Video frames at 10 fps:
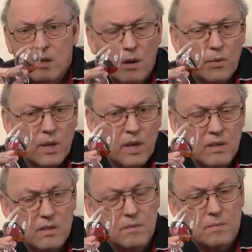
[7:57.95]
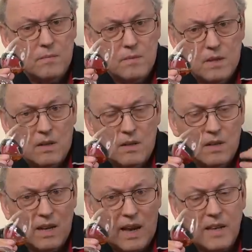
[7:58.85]
not these uh,
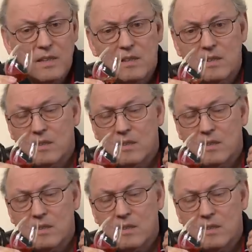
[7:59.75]
light